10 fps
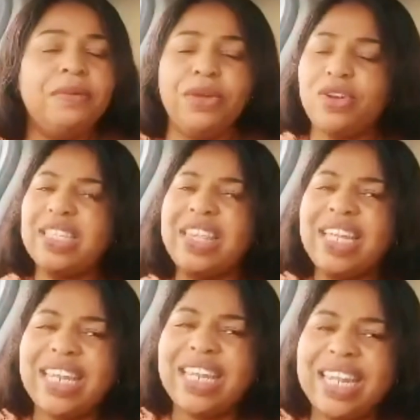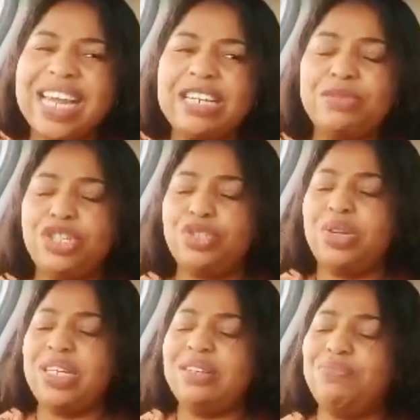Because the thin line
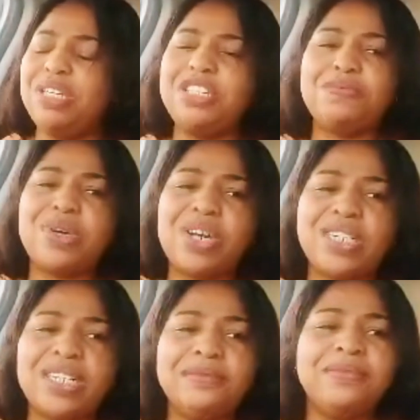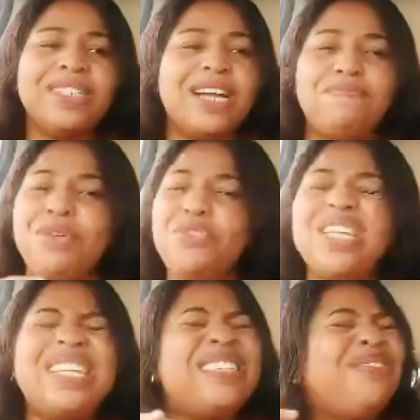between being smart and being
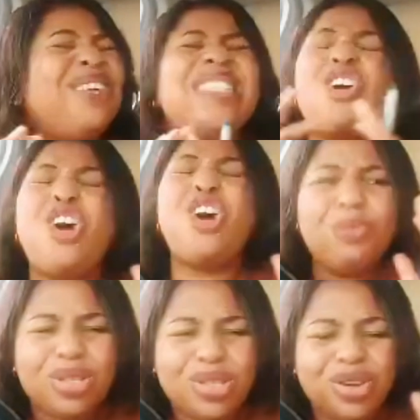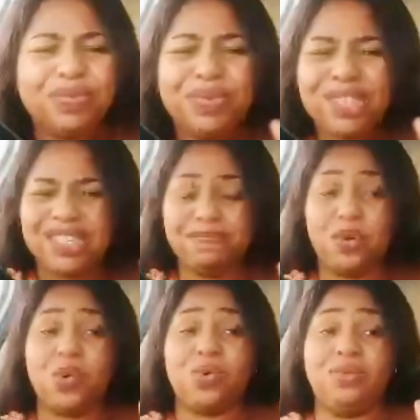rude is almost not
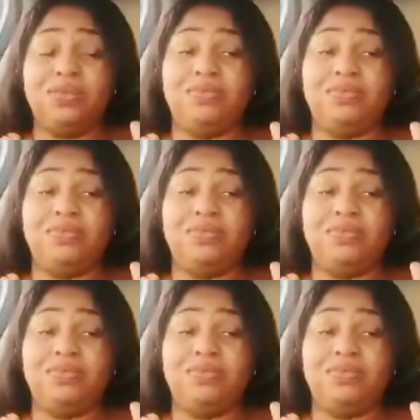visible.